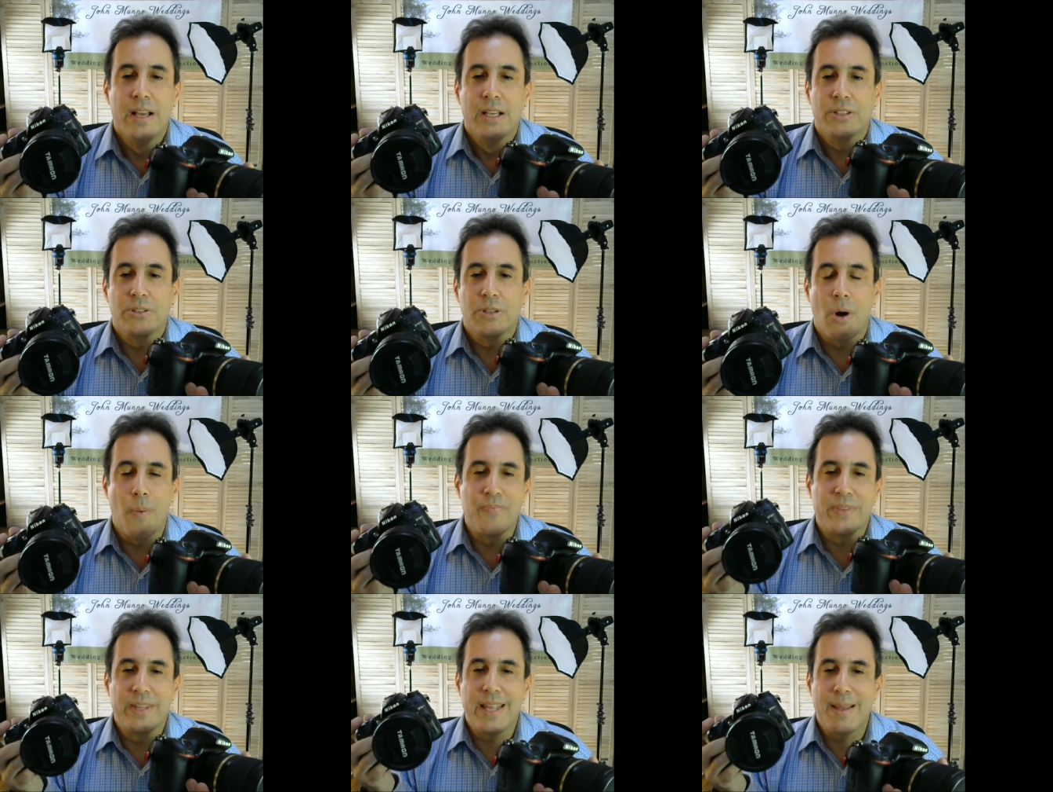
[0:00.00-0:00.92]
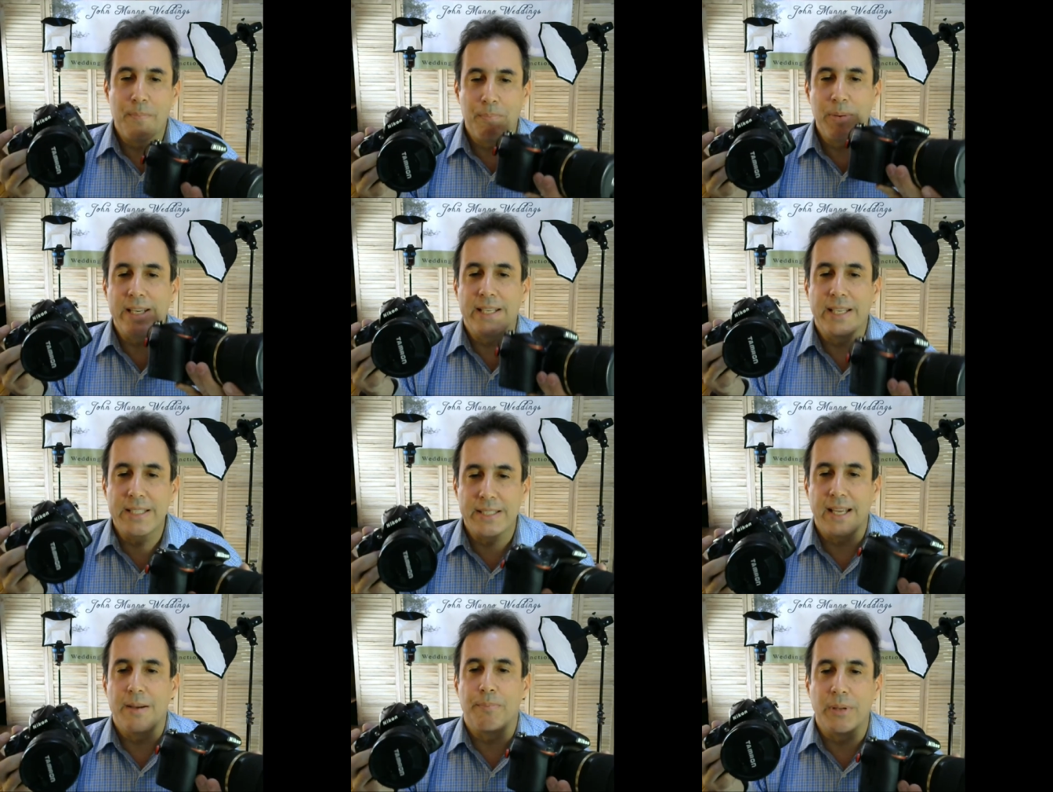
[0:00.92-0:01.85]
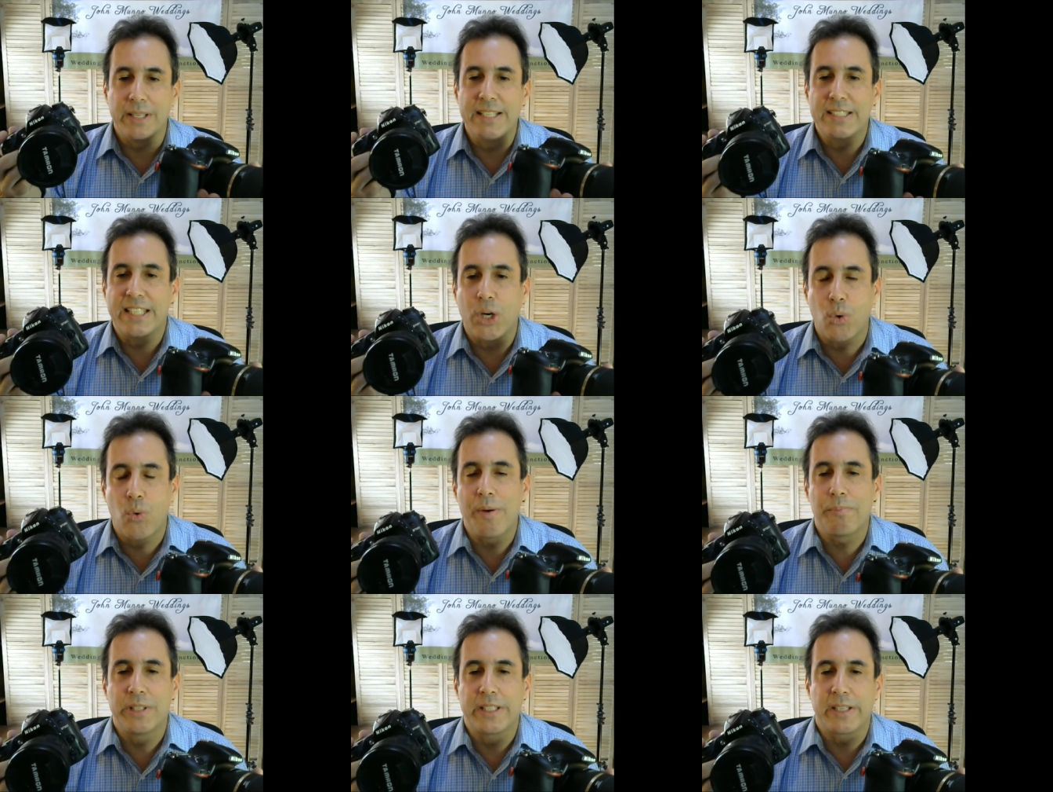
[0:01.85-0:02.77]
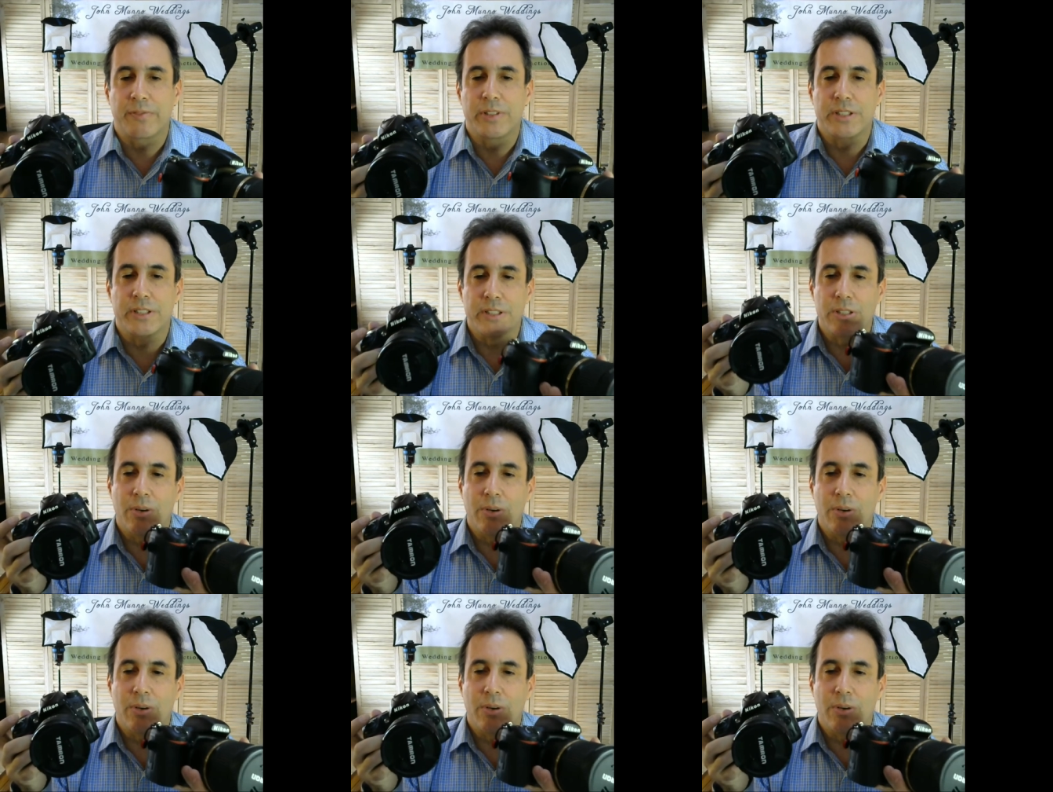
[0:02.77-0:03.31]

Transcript: So big example is equipment differences.